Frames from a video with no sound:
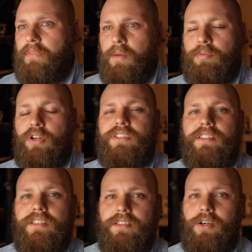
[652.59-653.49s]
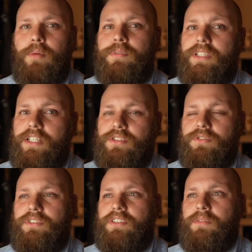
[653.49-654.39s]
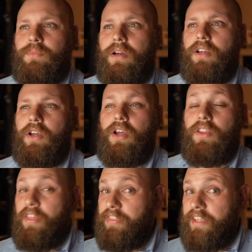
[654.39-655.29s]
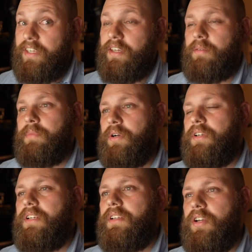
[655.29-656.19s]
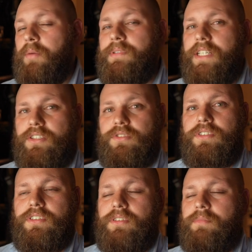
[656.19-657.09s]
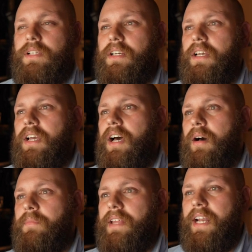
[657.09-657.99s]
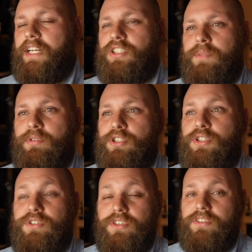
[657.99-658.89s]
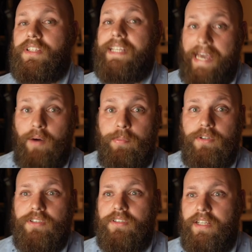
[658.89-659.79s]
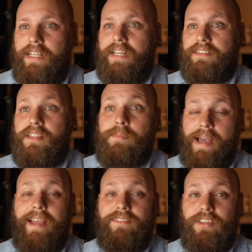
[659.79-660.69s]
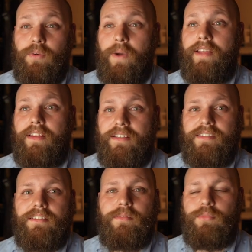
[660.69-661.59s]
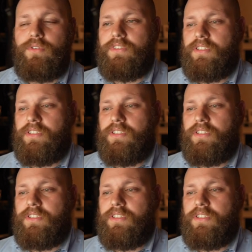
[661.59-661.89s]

Process is the computational system, the thinking component, the computational system that actually produces the output, and that is the behavior, the way that the system moves